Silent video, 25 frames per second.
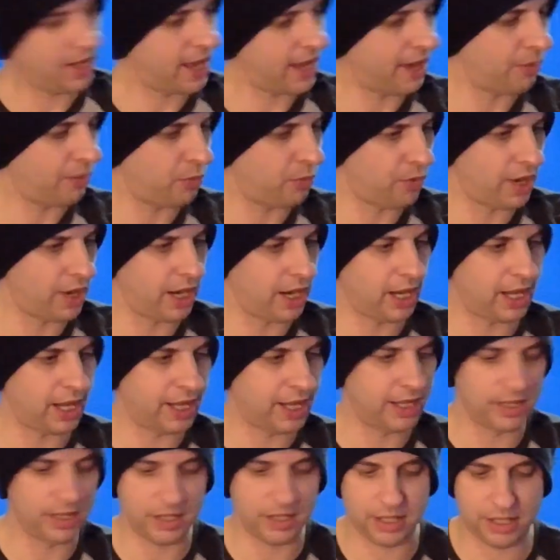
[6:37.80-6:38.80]
at one
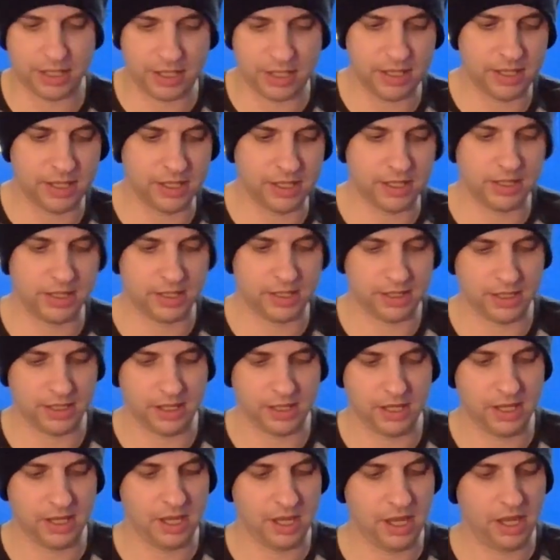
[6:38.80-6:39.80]
lens.
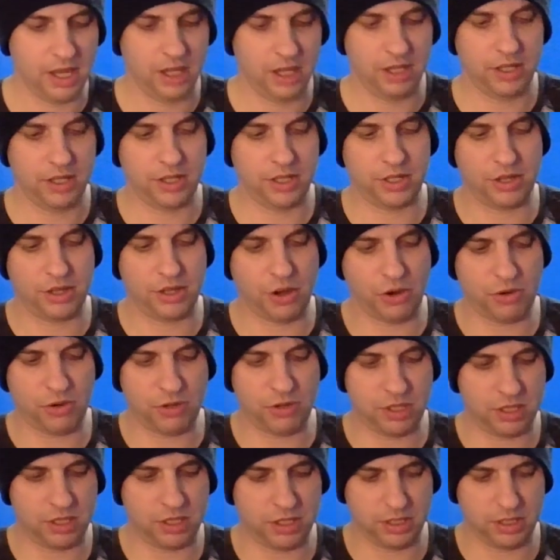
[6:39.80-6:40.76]
So look